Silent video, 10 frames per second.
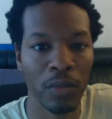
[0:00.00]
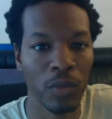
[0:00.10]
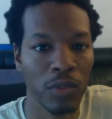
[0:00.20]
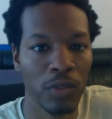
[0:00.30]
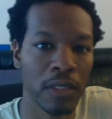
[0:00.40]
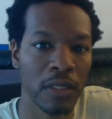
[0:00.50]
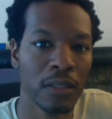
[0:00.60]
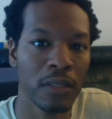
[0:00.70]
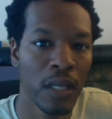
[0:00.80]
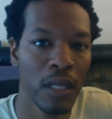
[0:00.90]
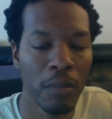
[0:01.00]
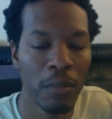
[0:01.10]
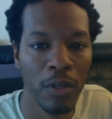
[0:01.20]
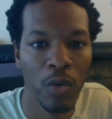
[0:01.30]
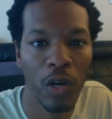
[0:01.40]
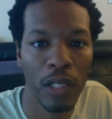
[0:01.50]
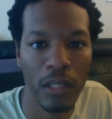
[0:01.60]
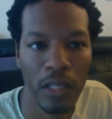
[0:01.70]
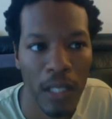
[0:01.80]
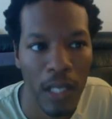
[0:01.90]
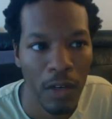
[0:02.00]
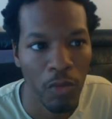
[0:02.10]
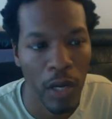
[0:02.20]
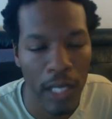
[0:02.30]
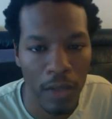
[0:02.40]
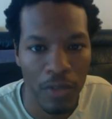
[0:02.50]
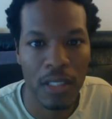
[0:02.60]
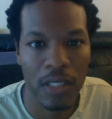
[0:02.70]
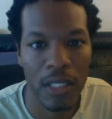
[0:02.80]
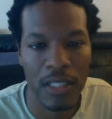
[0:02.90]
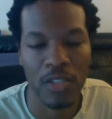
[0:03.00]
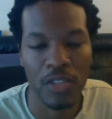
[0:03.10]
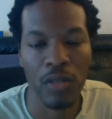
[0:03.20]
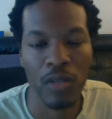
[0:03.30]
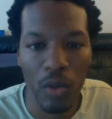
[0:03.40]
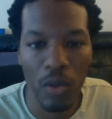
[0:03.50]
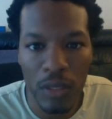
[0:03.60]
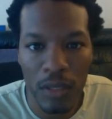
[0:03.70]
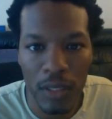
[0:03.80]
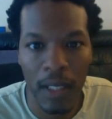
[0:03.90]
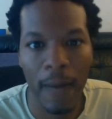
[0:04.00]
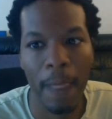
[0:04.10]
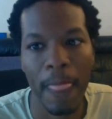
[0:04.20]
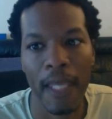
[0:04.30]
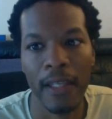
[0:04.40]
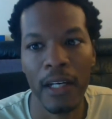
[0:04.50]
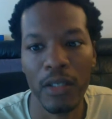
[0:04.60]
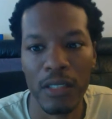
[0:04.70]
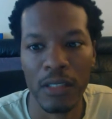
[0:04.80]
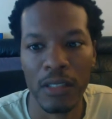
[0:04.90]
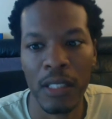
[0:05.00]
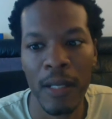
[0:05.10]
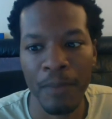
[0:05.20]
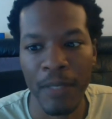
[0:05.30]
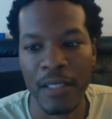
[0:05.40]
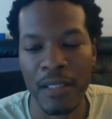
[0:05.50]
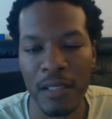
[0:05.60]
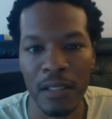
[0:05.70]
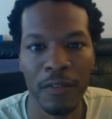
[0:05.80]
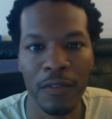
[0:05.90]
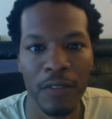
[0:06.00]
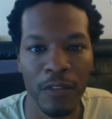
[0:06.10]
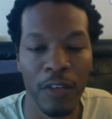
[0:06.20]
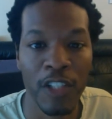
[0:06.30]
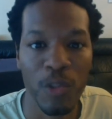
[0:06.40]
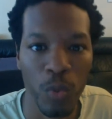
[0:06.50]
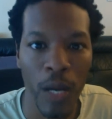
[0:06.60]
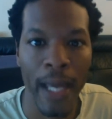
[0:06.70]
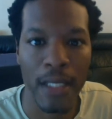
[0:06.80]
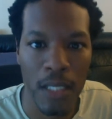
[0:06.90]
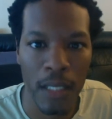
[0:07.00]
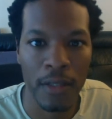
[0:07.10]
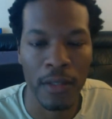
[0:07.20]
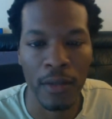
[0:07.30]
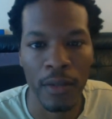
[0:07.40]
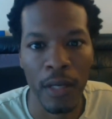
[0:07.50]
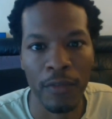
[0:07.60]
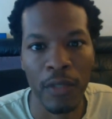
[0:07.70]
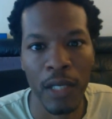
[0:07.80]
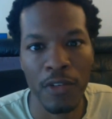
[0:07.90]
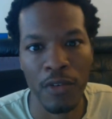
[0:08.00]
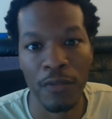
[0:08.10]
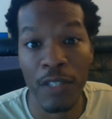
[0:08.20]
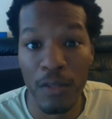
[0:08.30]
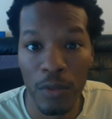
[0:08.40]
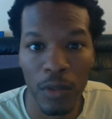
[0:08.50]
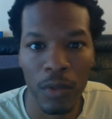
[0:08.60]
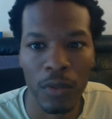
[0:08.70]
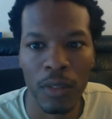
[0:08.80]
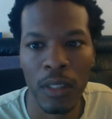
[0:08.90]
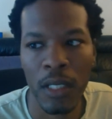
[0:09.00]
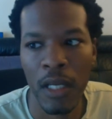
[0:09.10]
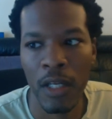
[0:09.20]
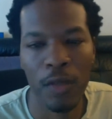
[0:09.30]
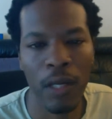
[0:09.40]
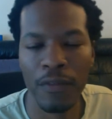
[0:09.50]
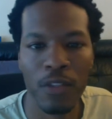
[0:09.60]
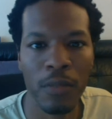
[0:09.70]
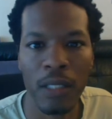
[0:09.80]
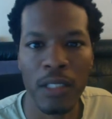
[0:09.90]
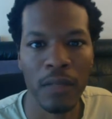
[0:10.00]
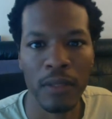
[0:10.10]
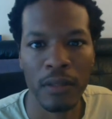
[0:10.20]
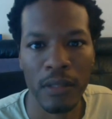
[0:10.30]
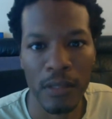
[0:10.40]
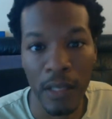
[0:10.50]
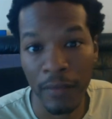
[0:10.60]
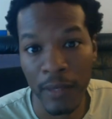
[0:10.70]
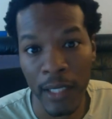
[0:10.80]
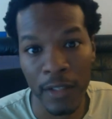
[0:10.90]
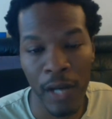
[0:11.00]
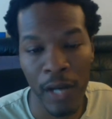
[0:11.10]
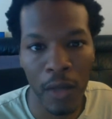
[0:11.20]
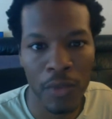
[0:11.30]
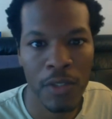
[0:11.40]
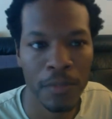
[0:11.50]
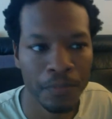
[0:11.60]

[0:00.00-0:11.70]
We'll see. Bitcoin right now is seen as digital gold. You know, it's it's the, the virtual asset. You know, if you got your physical gold, you don't have too much of it. Definitely not in your house.